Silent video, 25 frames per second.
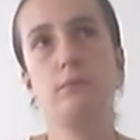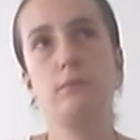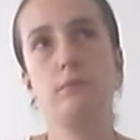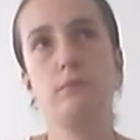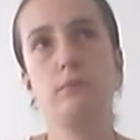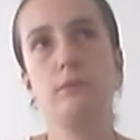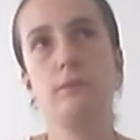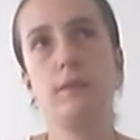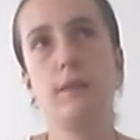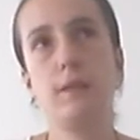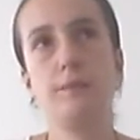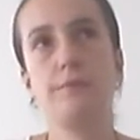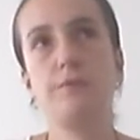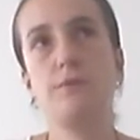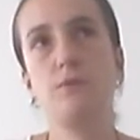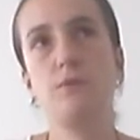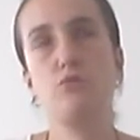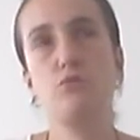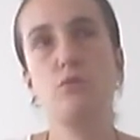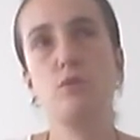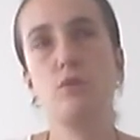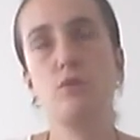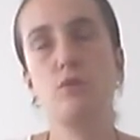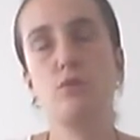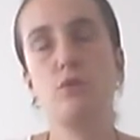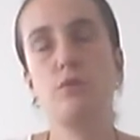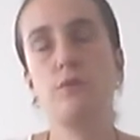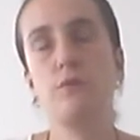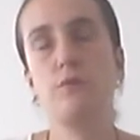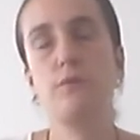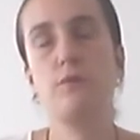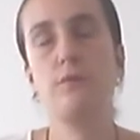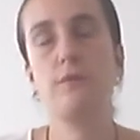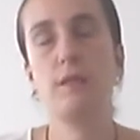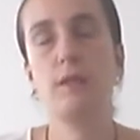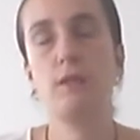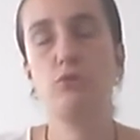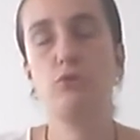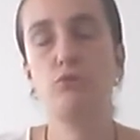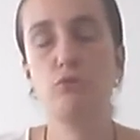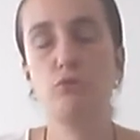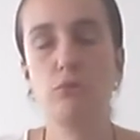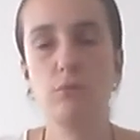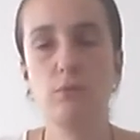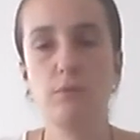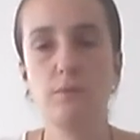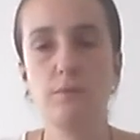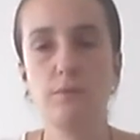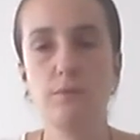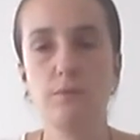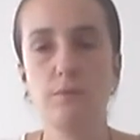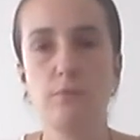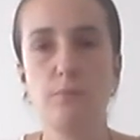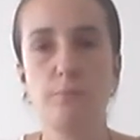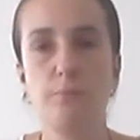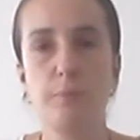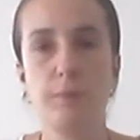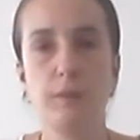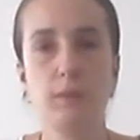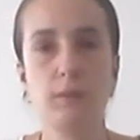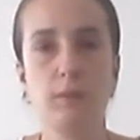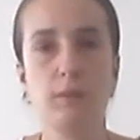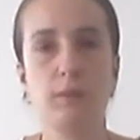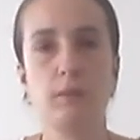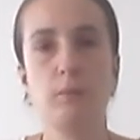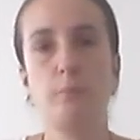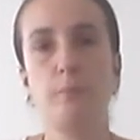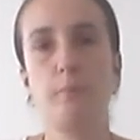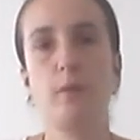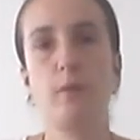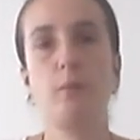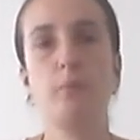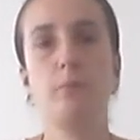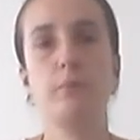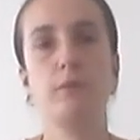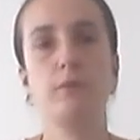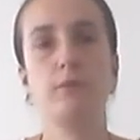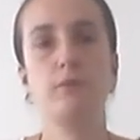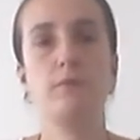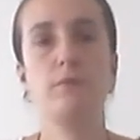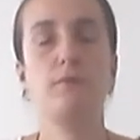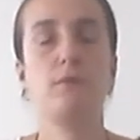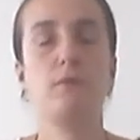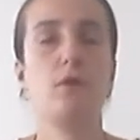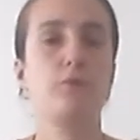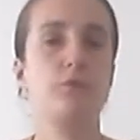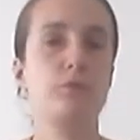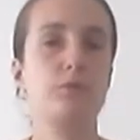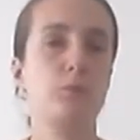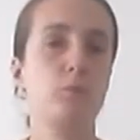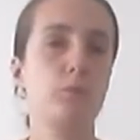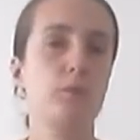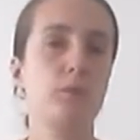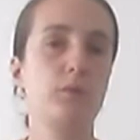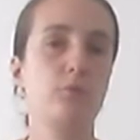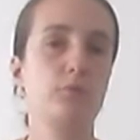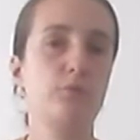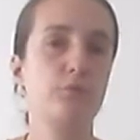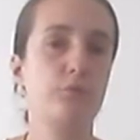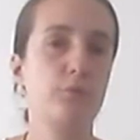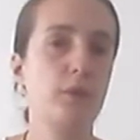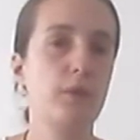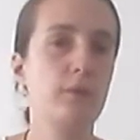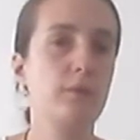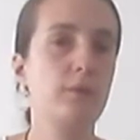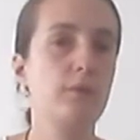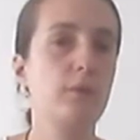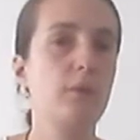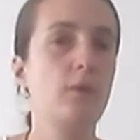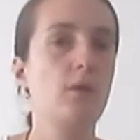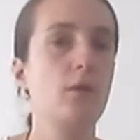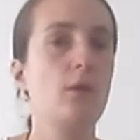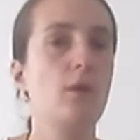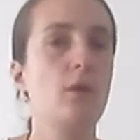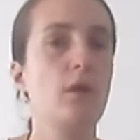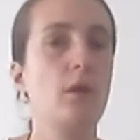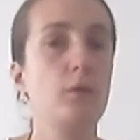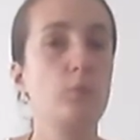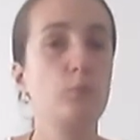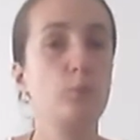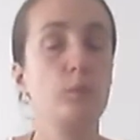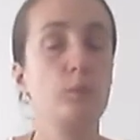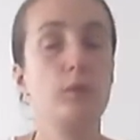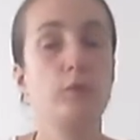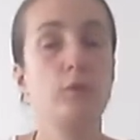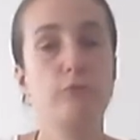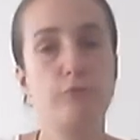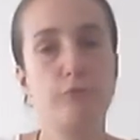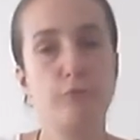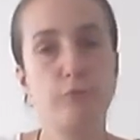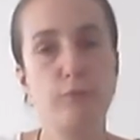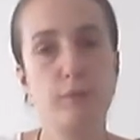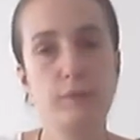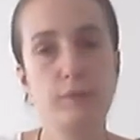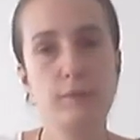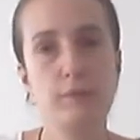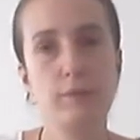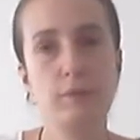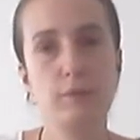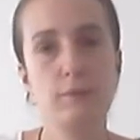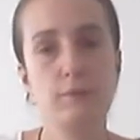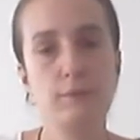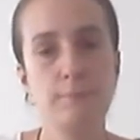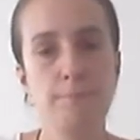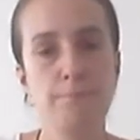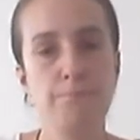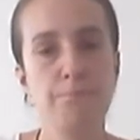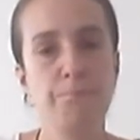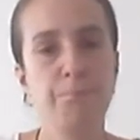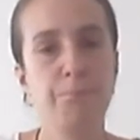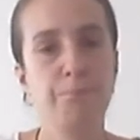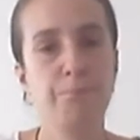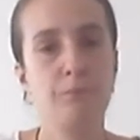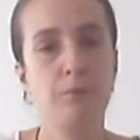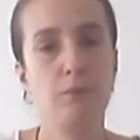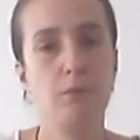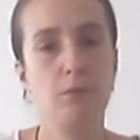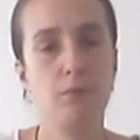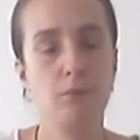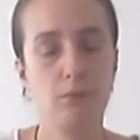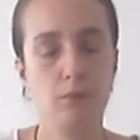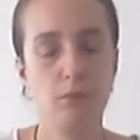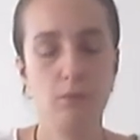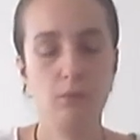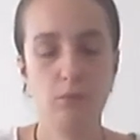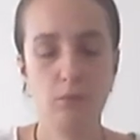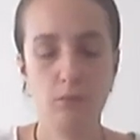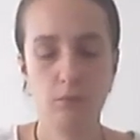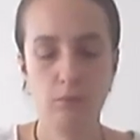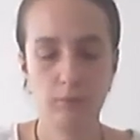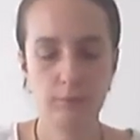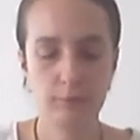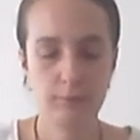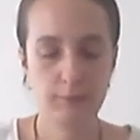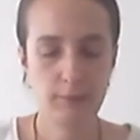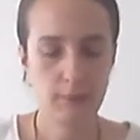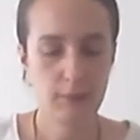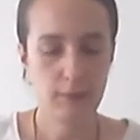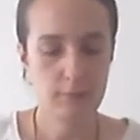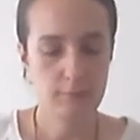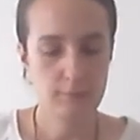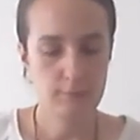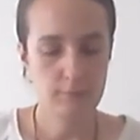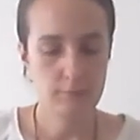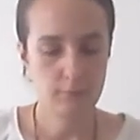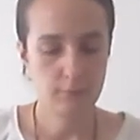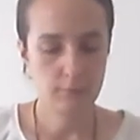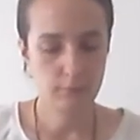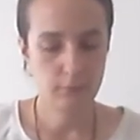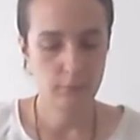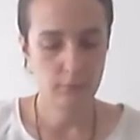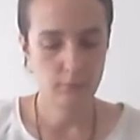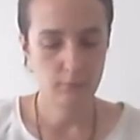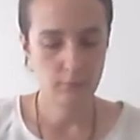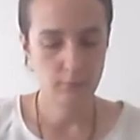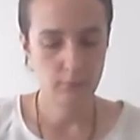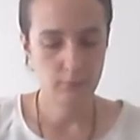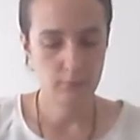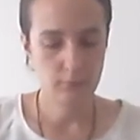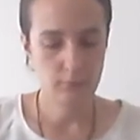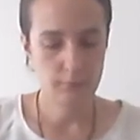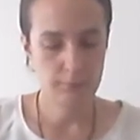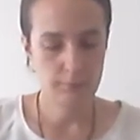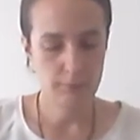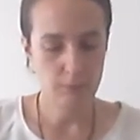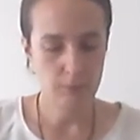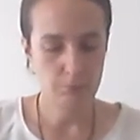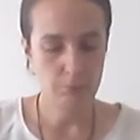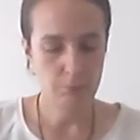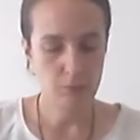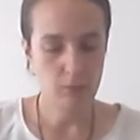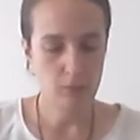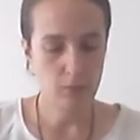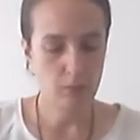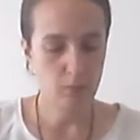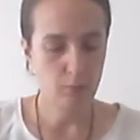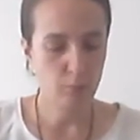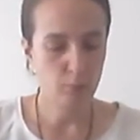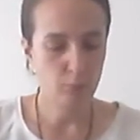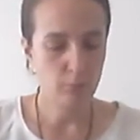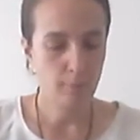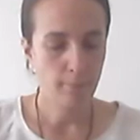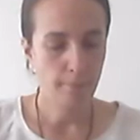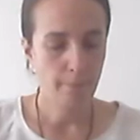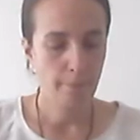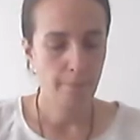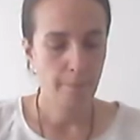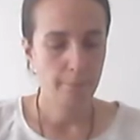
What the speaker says: that situation is dangerous, speaking in public, discussing with a friend, and we avoid it, that somehow